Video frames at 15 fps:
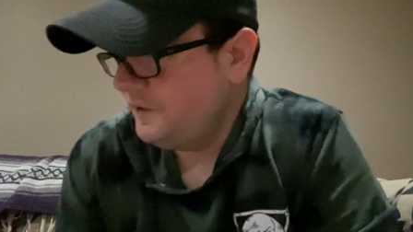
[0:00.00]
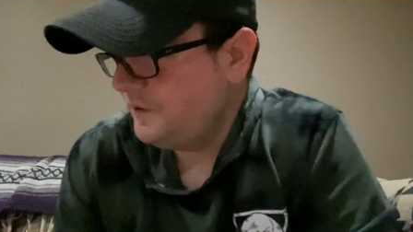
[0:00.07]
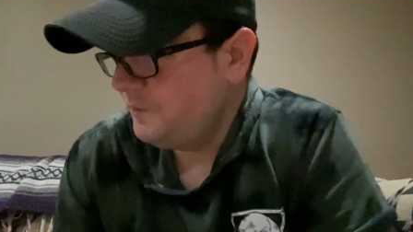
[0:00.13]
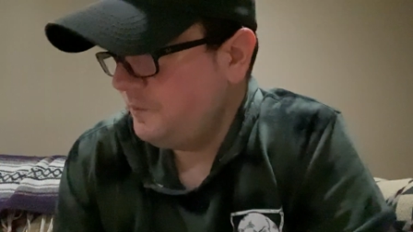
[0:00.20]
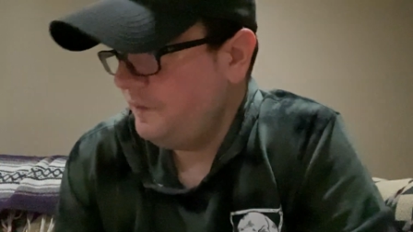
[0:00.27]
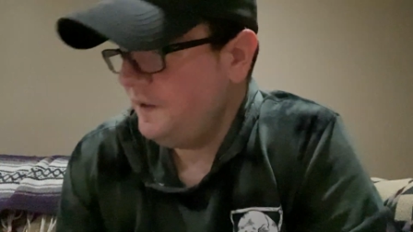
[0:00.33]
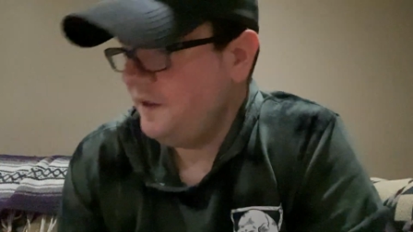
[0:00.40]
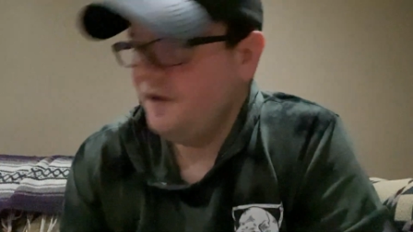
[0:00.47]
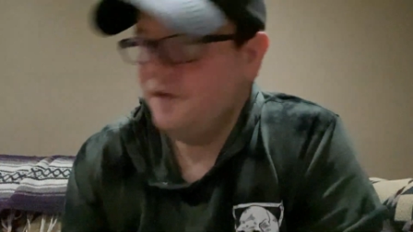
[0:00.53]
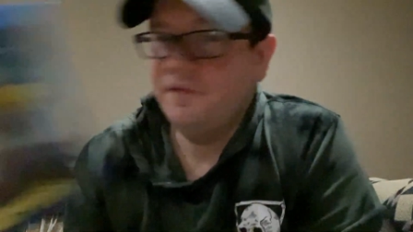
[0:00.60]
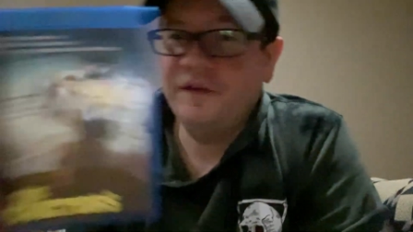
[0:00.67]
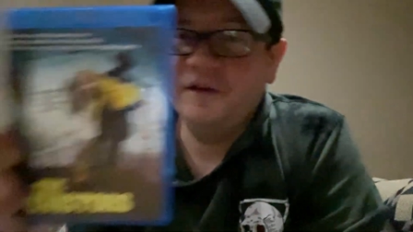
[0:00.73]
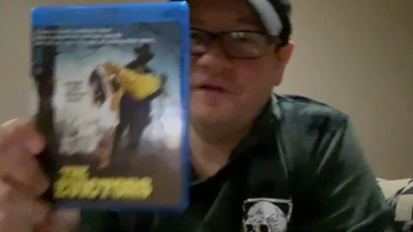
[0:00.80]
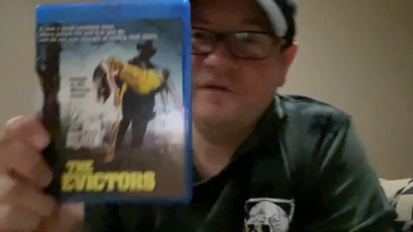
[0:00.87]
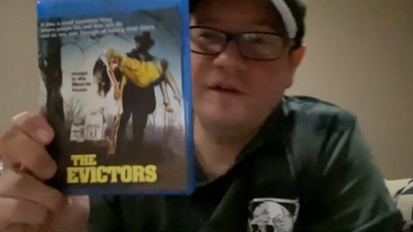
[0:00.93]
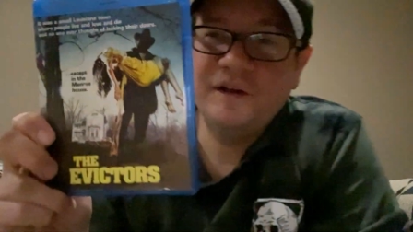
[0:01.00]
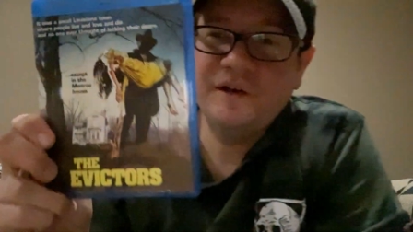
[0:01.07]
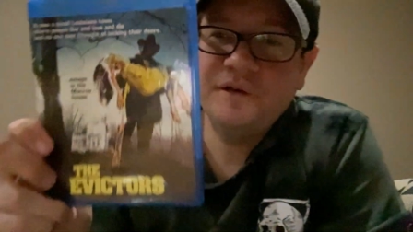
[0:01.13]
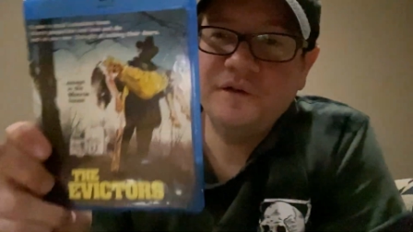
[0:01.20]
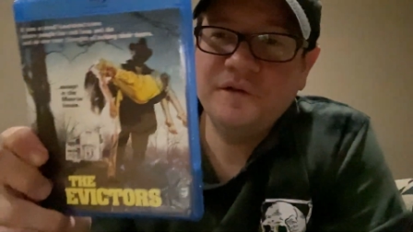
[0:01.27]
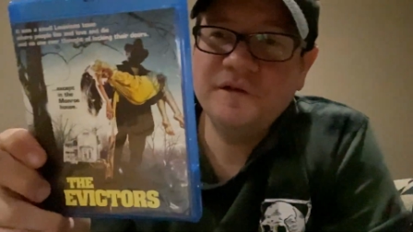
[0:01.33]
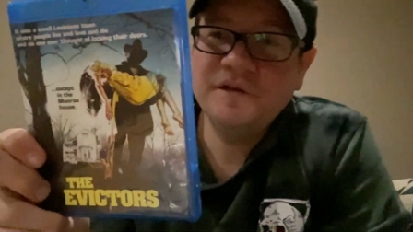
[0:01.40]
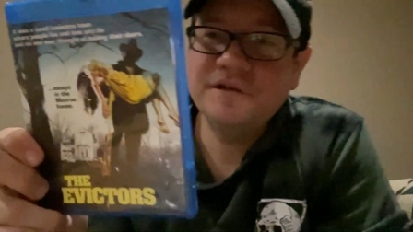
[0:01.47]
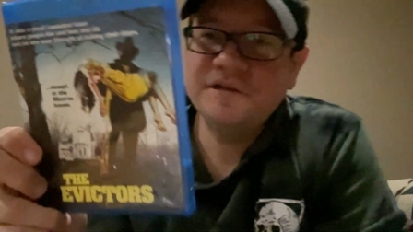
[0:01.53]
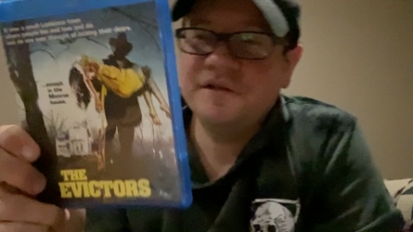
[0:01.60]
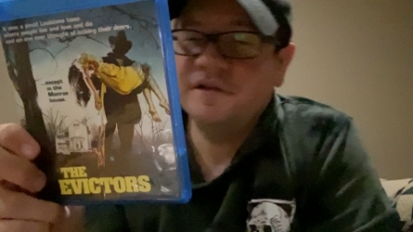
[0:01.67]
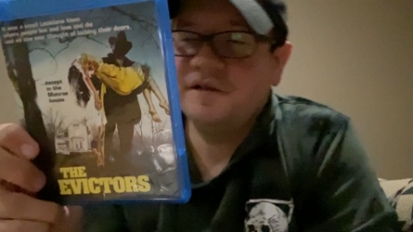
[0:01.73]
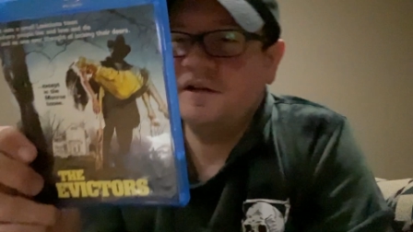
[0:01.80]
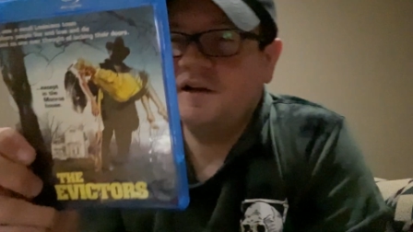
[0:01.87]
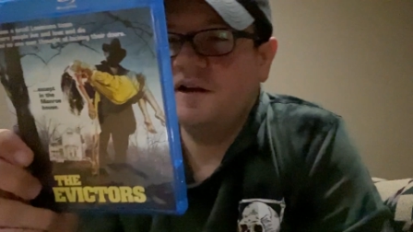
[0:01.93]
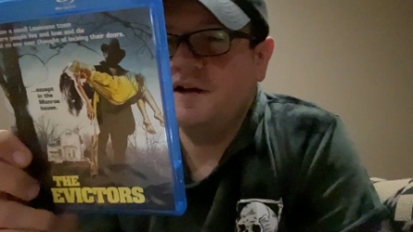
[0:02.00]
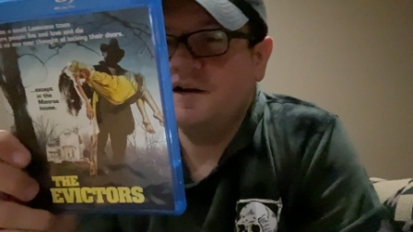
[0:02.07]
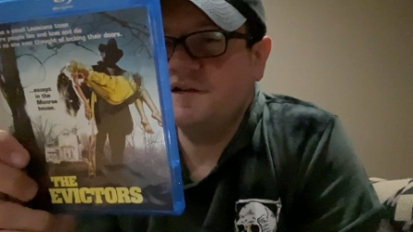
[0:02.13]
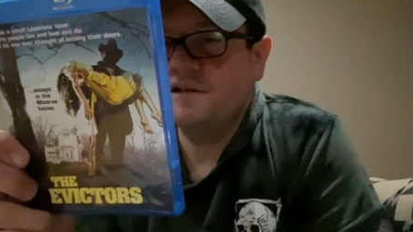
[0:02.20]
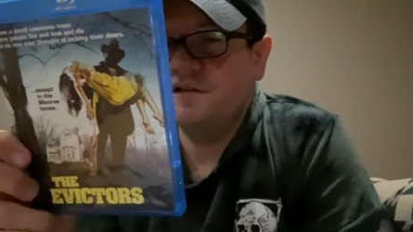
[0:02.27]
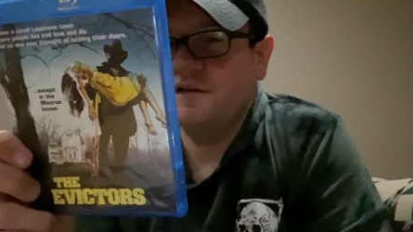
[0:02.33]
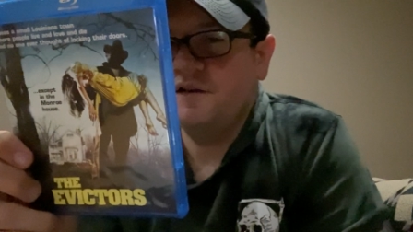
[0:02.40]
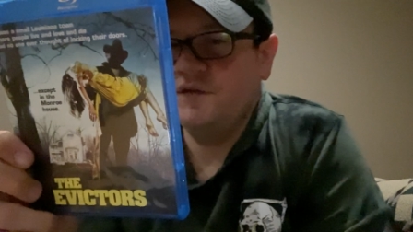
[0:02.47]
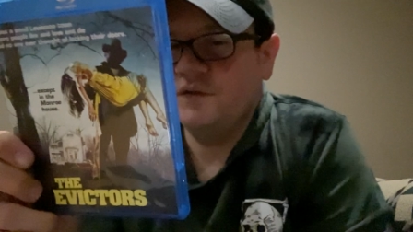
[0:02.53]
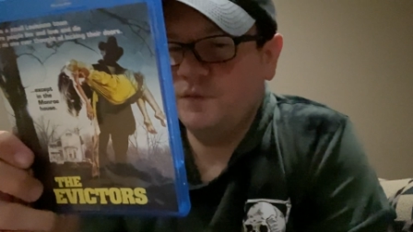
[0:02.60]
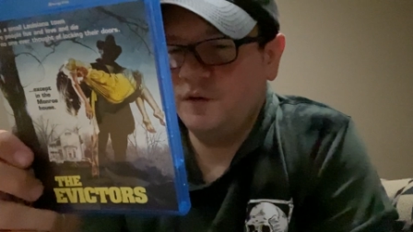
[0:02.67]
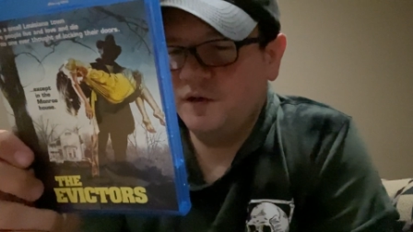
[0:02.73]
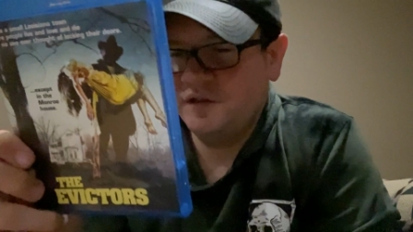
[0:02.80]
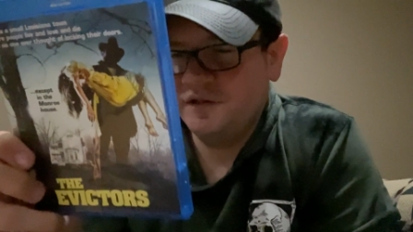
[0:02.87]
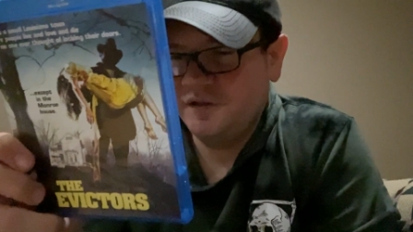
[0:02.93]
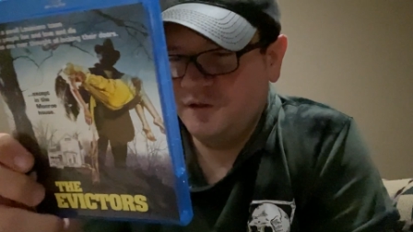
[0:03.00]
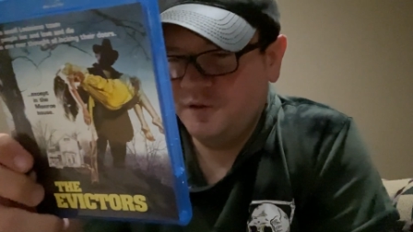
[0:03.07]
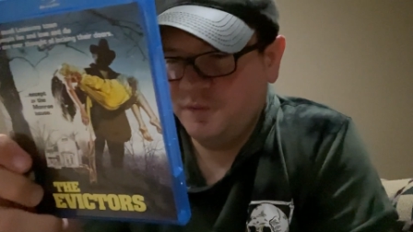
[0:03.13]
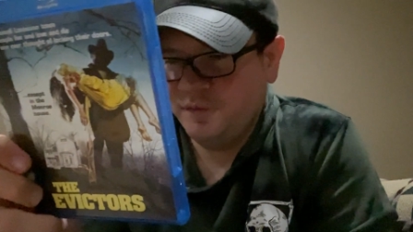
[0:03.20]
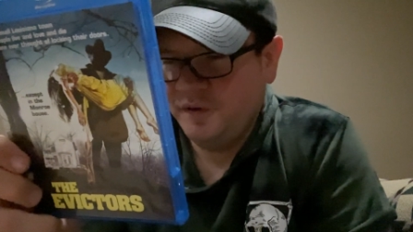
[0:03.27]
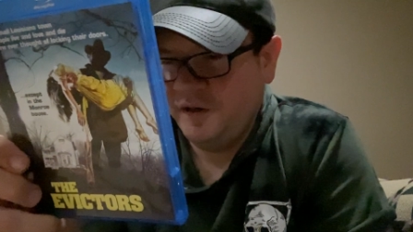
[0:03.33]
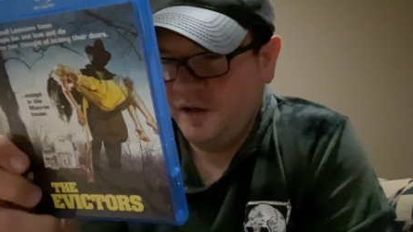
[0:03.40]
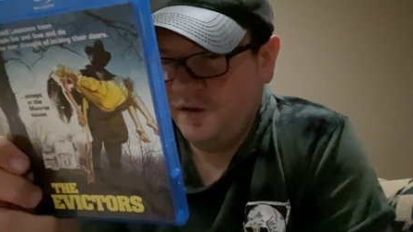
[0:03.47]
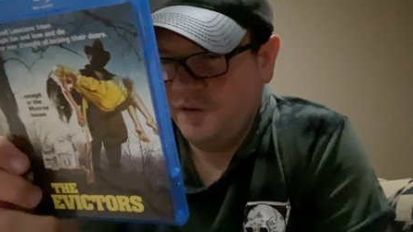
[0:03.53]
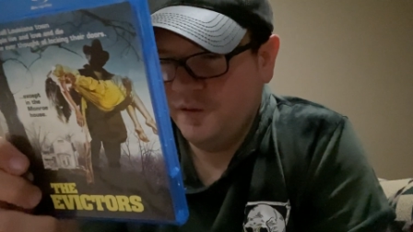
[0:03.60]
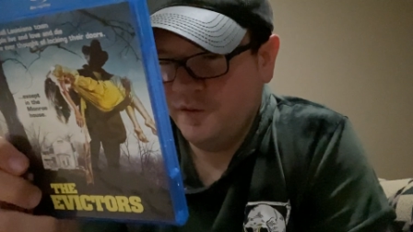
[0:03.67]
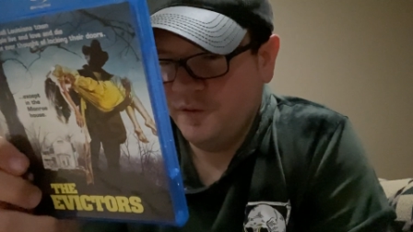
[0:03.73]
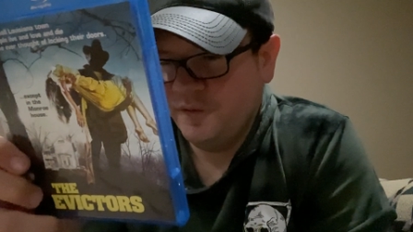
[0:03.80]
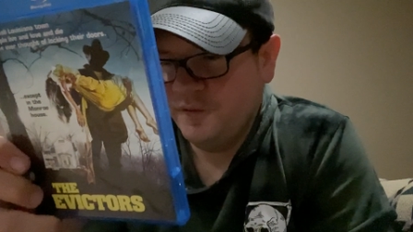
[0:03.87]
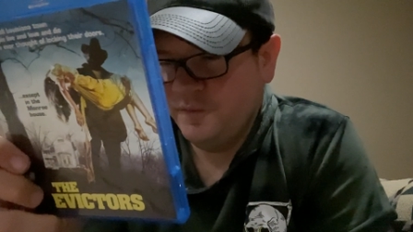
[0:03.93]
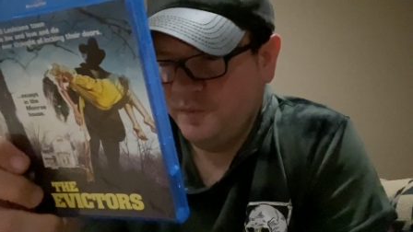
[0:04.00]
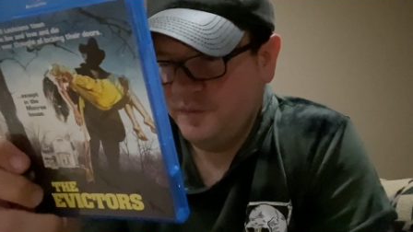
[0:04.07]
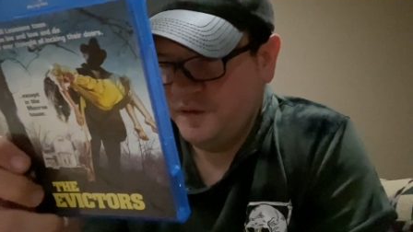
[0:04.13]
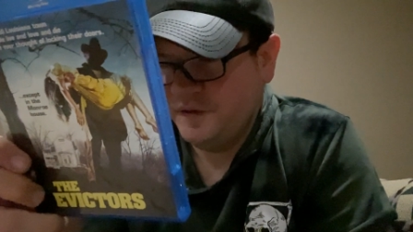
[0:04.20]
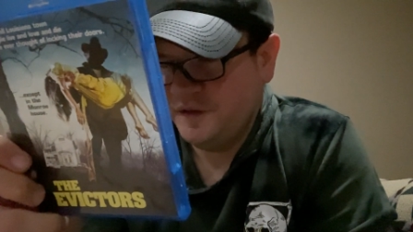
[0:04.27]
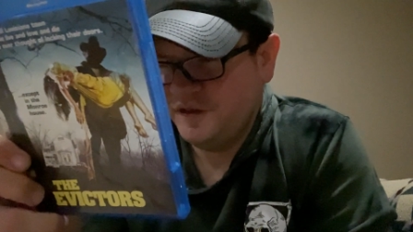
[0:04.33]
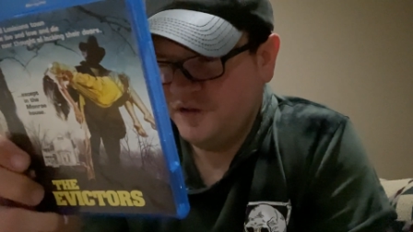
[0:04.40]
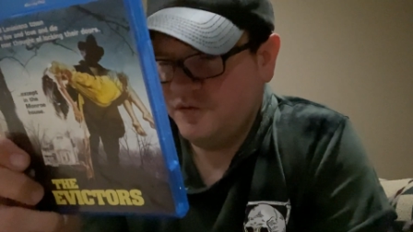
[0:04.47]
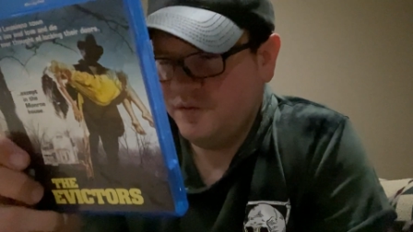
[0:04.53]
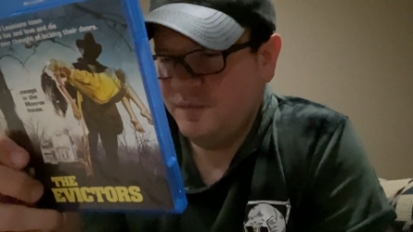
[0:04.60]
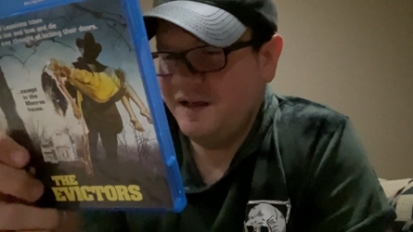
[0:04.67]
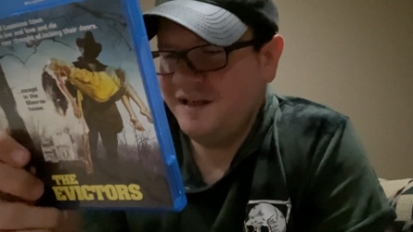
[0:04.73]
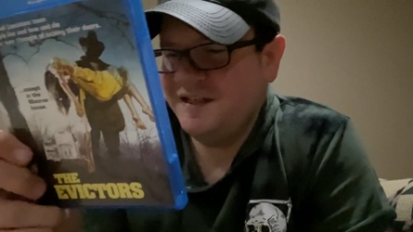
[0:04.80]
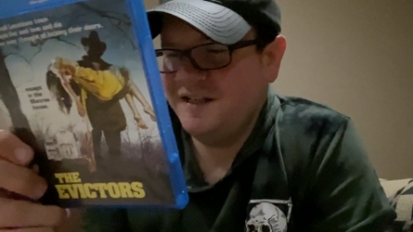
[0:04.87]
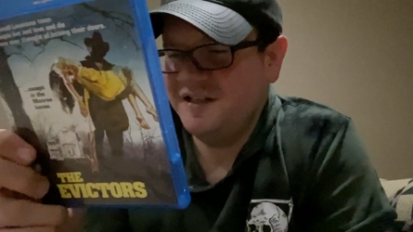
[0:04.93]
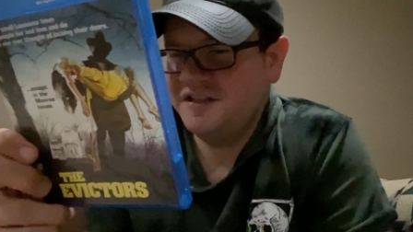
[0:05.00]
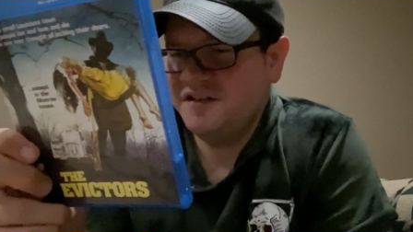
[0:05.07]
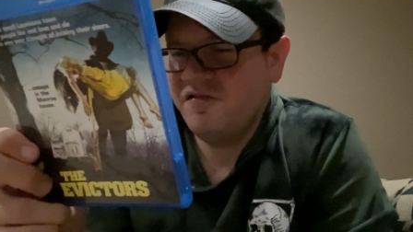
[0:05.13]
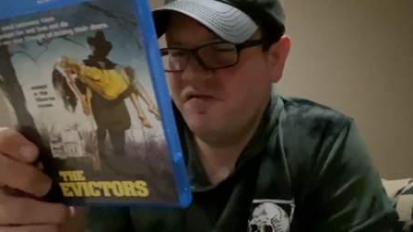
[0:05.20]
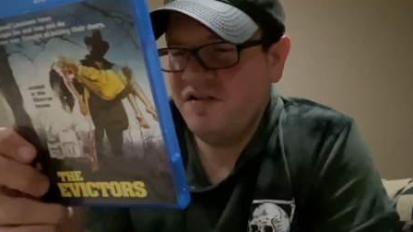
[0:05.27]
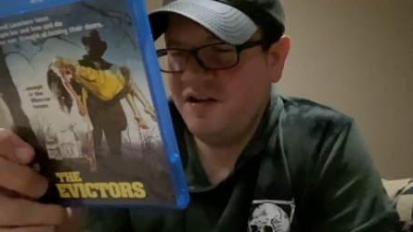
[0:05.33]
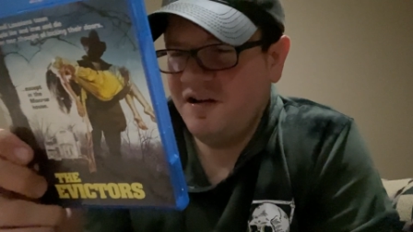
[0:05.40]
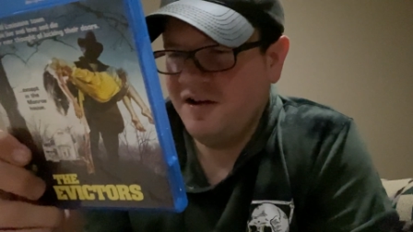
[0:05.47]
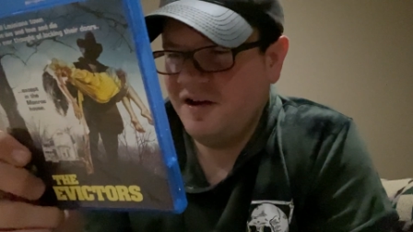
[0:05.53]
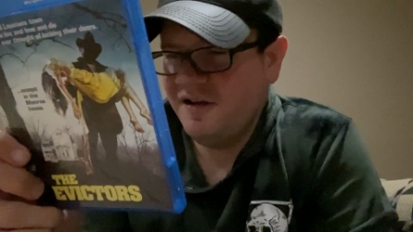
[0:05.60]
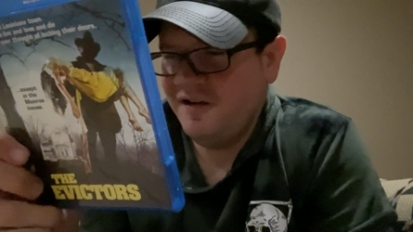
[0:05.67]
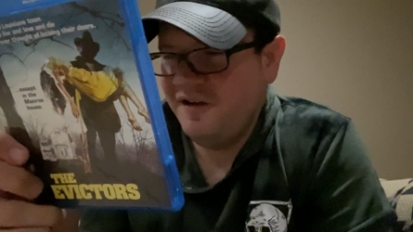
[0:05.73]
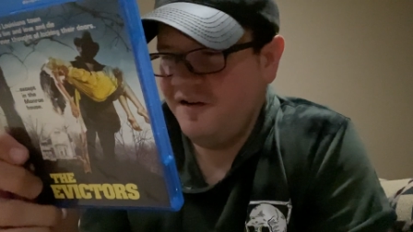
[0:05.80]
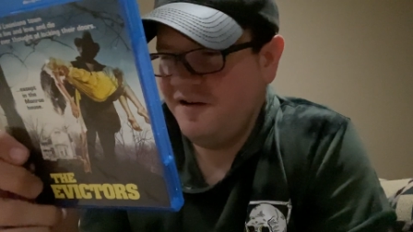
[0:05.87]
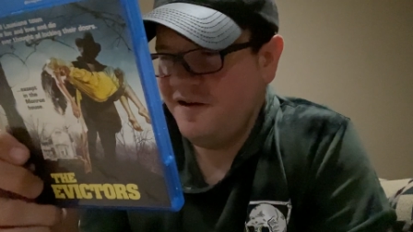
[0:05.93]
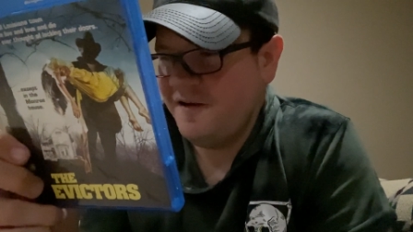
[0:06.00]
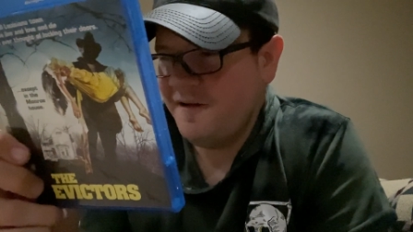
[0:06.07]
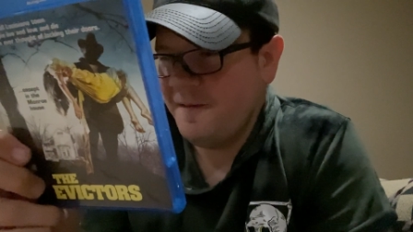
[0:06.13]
next we have The Evictors. Uh, still haven't watched this one either. This is from 1979.